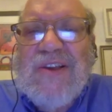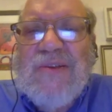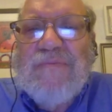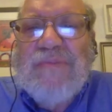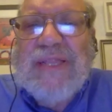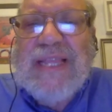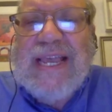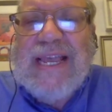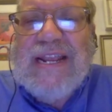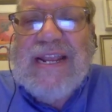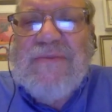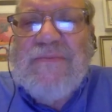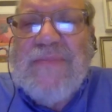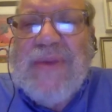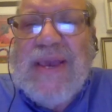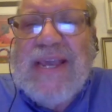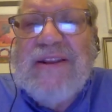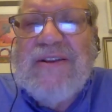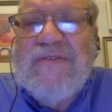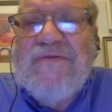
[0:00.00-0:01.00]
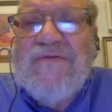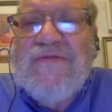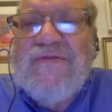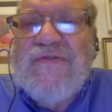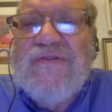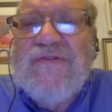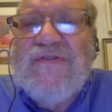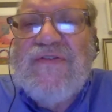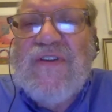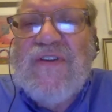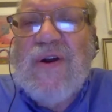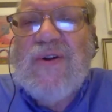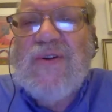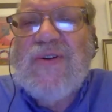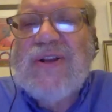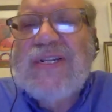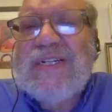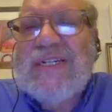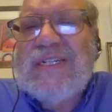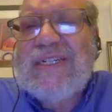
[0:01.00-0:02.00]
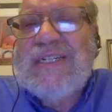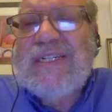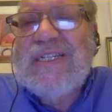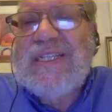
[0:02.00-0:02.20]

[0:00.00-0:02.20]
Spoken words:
Planet made of forests,